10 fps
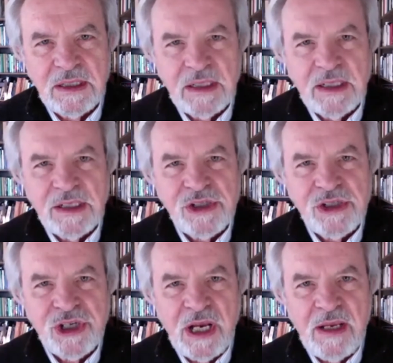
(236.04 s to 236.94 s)

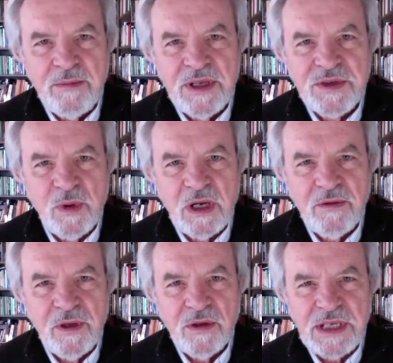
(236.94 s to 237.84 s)
shame is one of
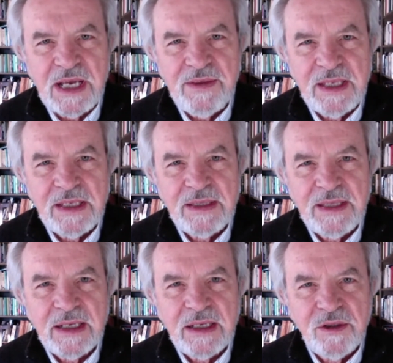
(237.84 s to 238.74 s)
those, I think,
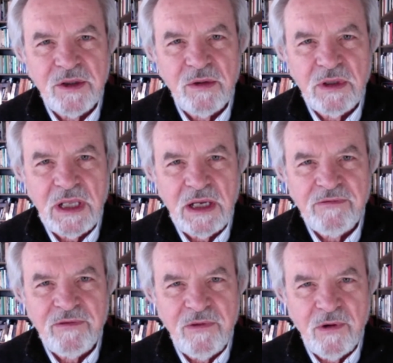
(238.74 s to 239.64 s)
that can do a lot
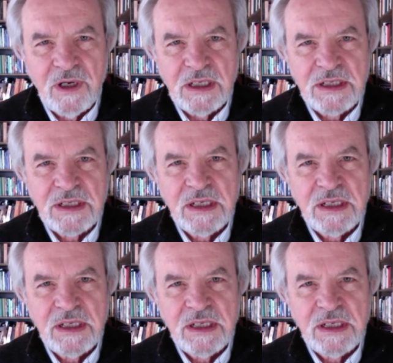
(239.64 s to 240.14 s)
for us,